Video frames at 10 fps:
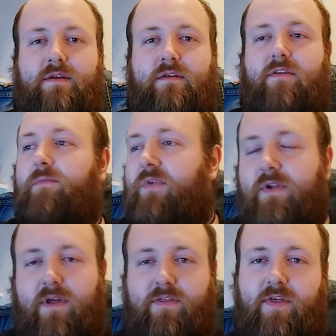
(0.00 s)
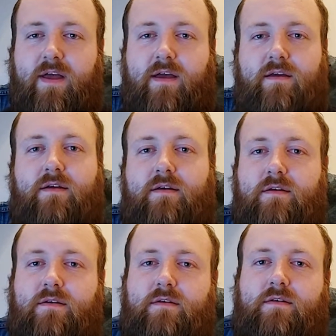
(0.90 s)
Something like that.
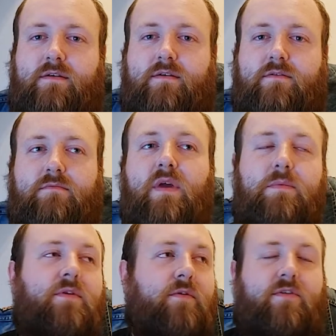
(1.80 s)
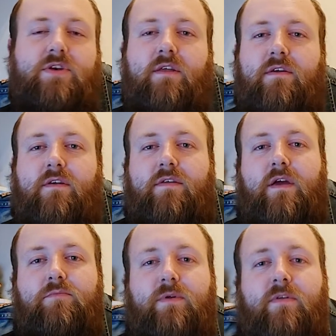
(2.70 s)
Maybe not as cheesy as that, but